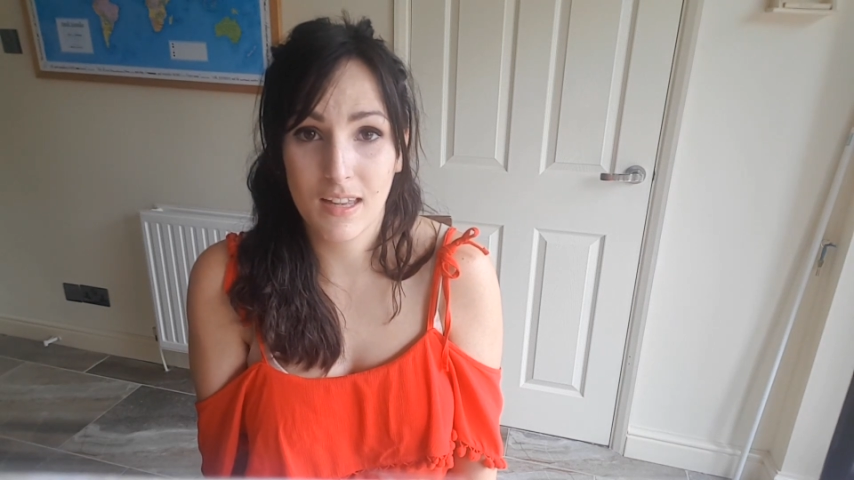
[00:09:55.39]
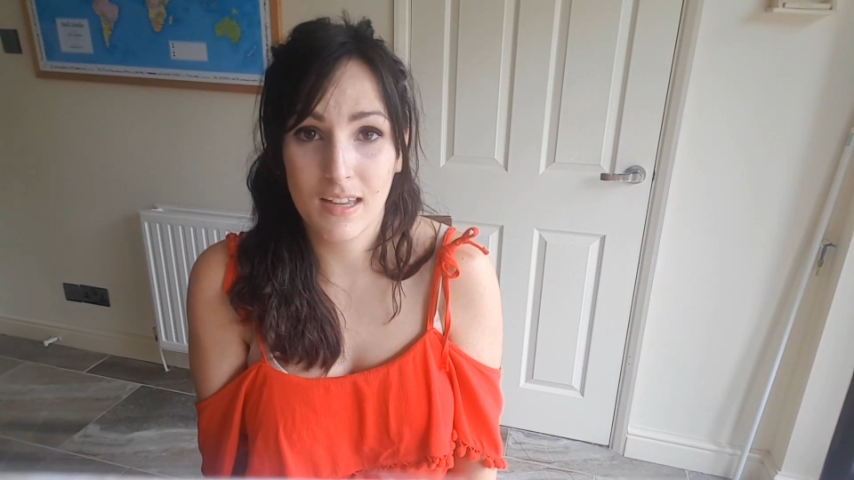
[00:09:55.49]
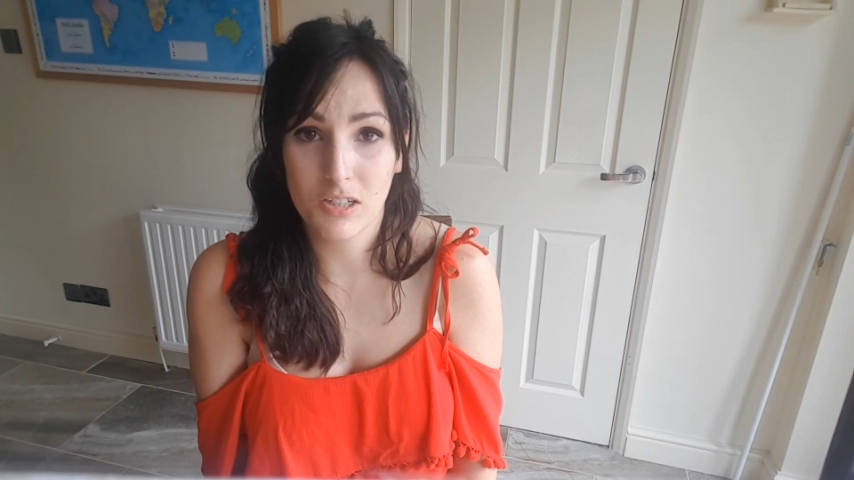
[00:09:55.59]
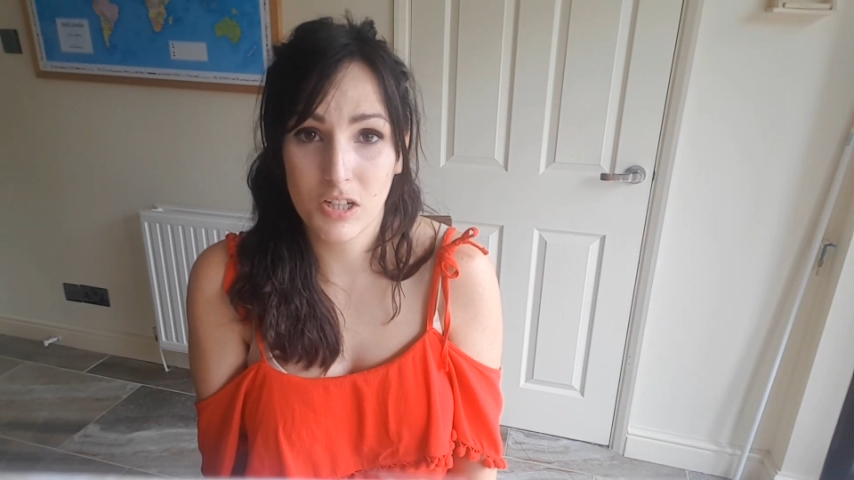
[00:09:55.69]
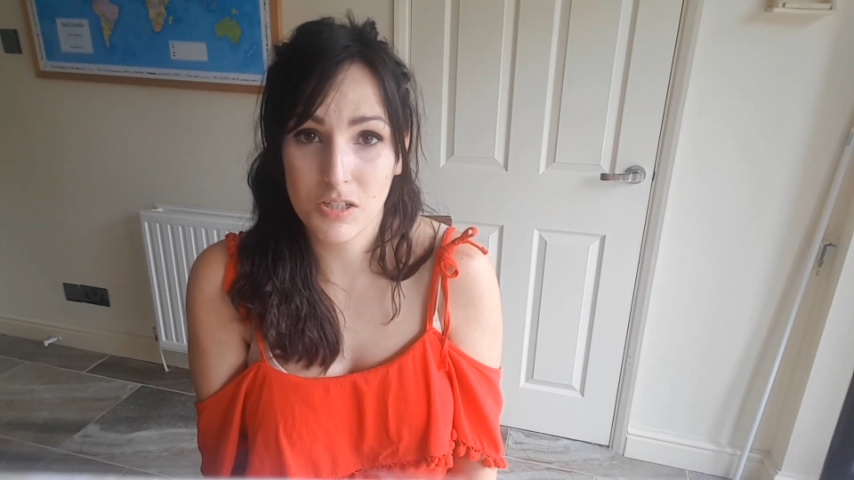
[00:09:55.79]

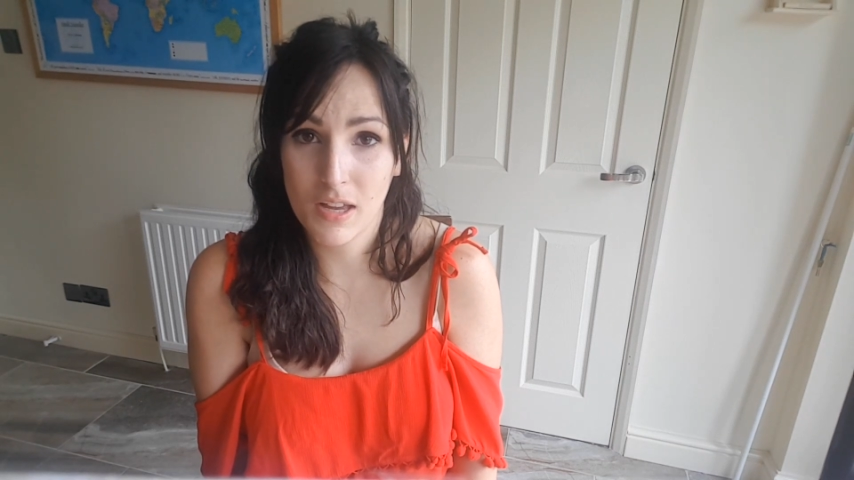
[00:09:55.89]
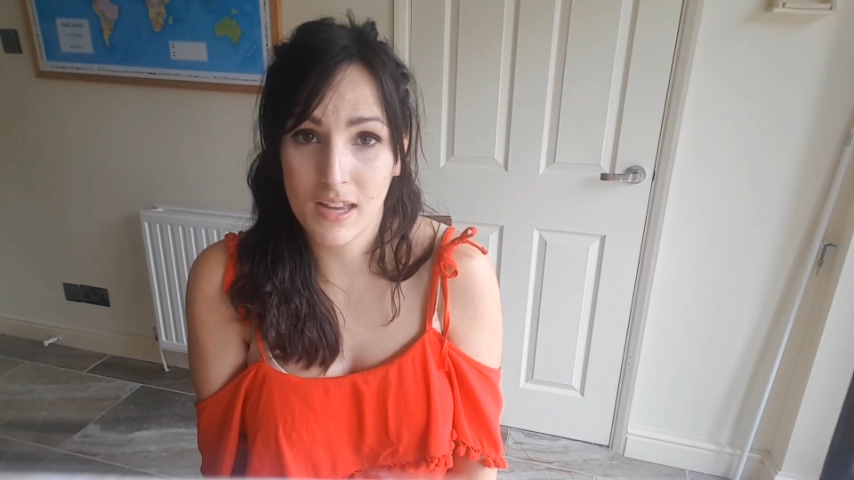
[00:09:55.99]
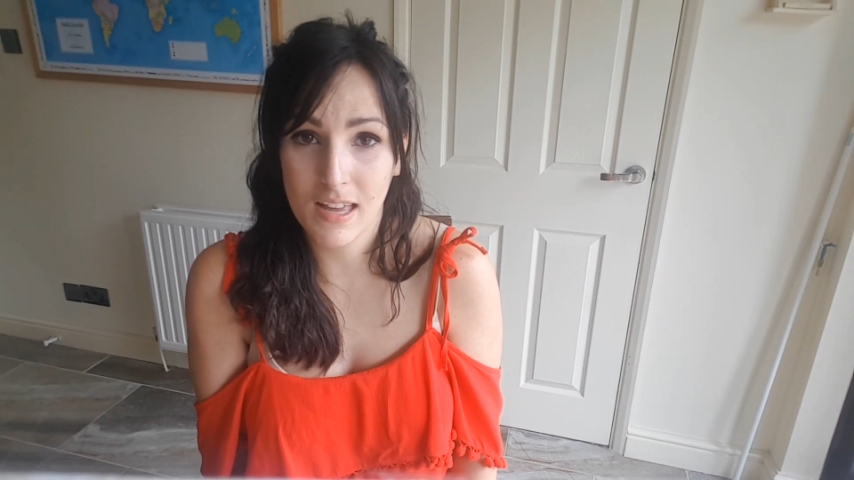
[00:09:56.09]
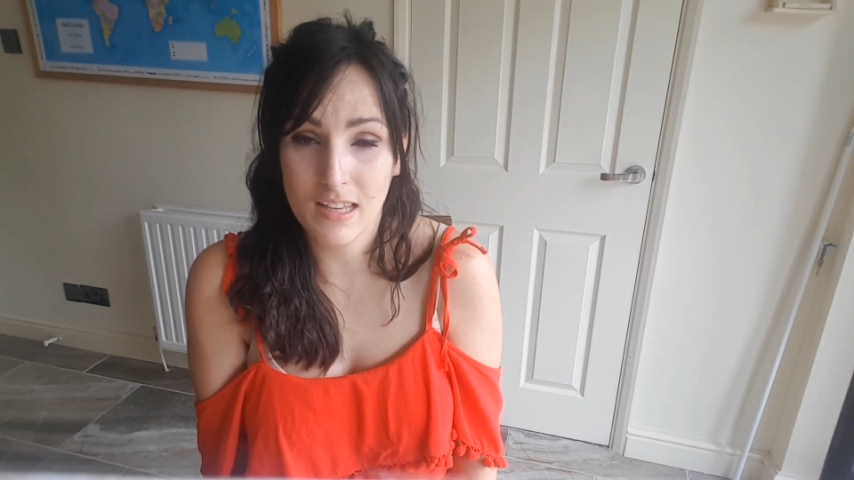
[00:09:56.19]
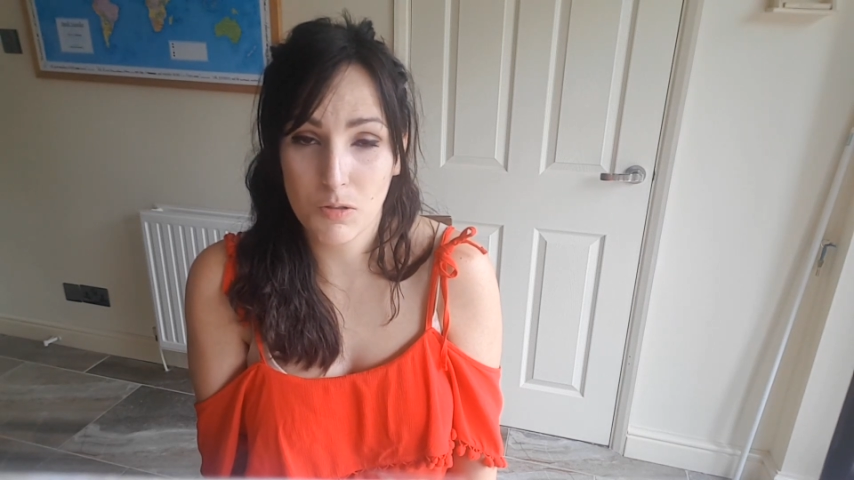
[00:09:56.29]

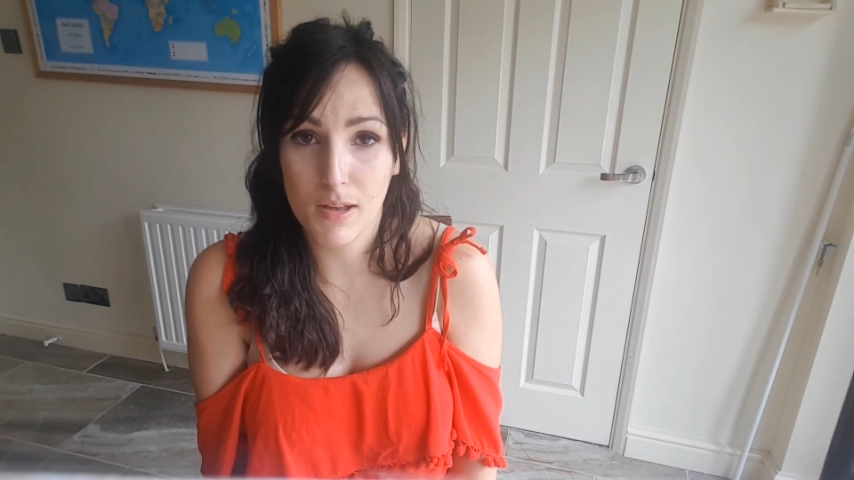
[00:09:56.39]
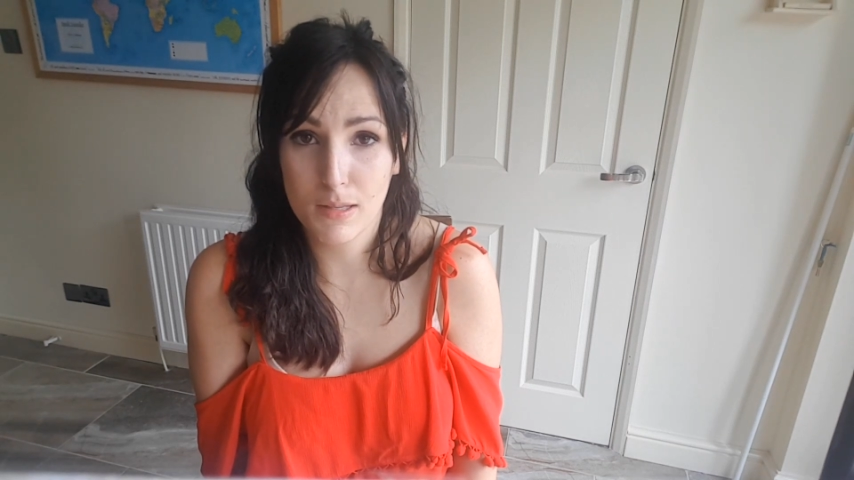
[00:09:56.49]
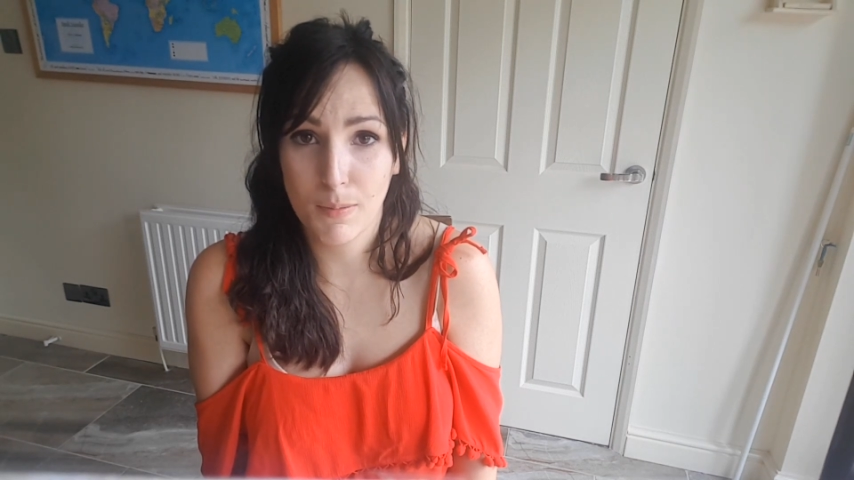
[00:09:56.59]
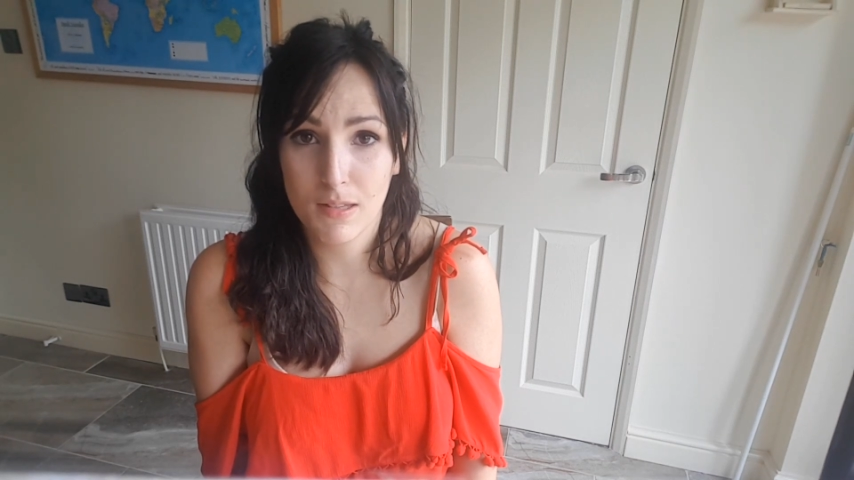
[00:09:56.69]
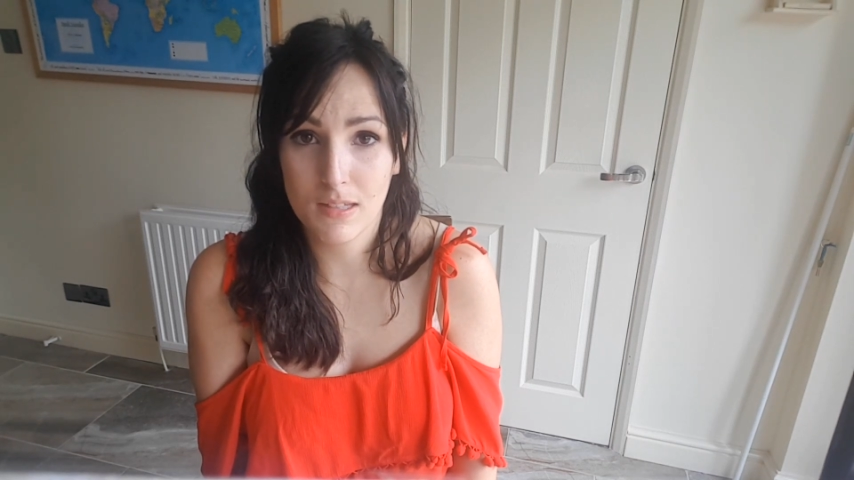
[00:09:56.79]
It gets quite
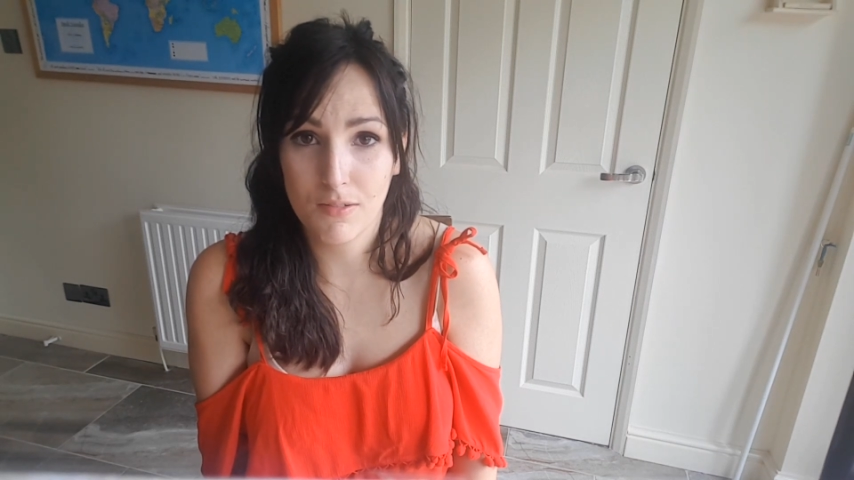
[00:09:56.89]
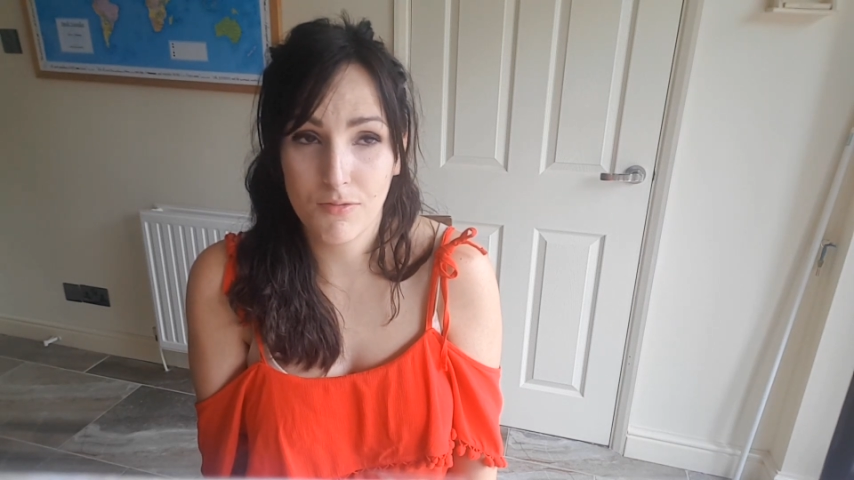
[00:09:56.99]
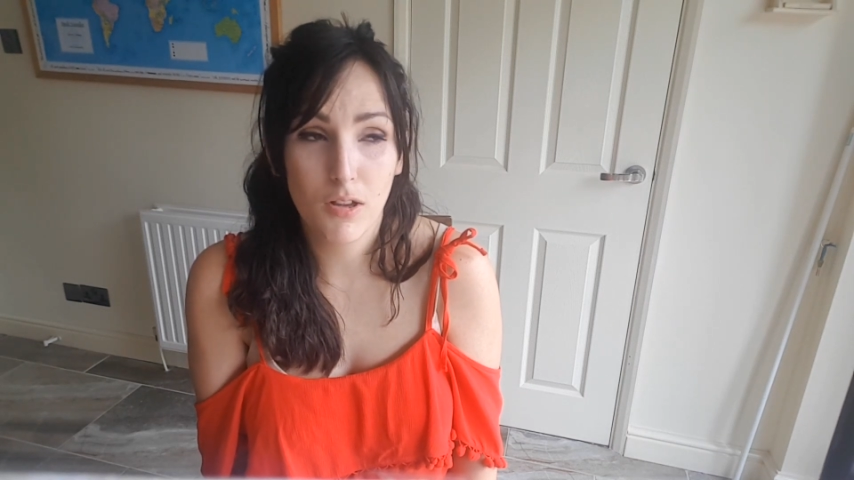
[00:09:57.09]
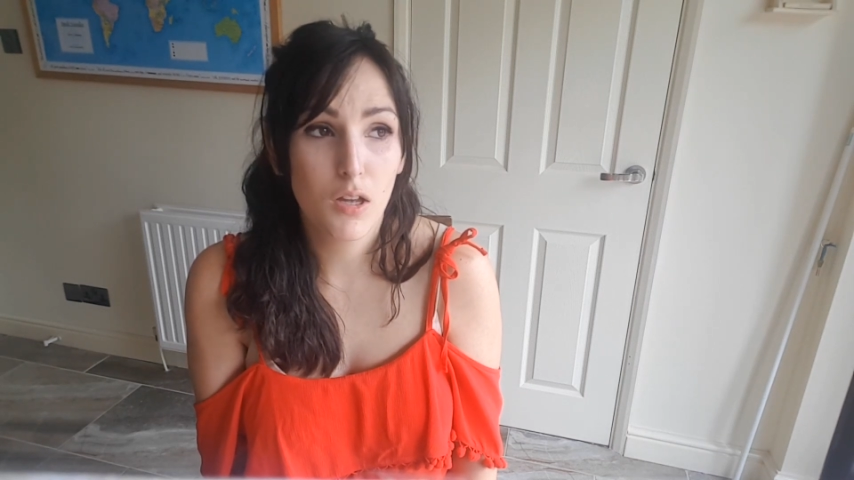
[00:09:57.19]
expensive.